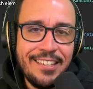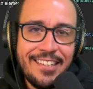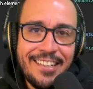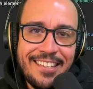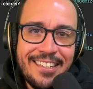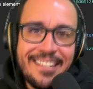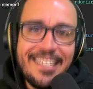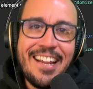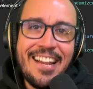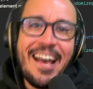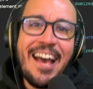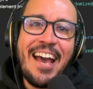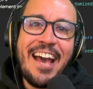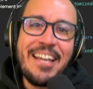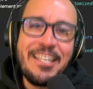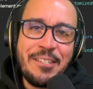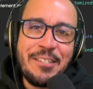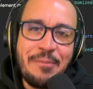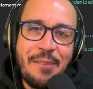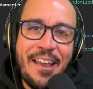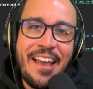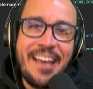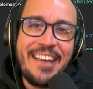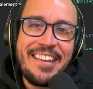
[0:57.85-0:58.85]
Nice,
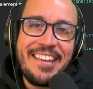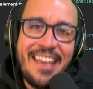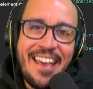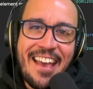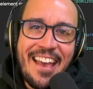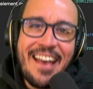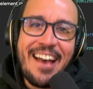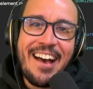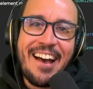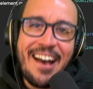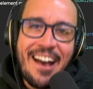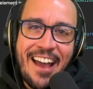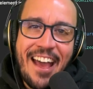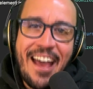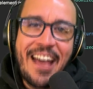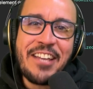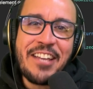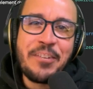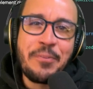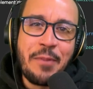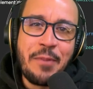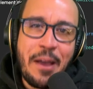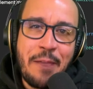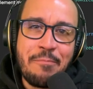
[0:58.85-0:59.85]
man. Yeah, a
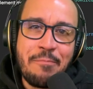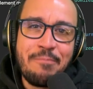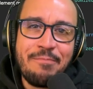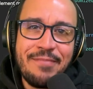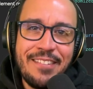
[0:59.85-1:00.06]
hash map.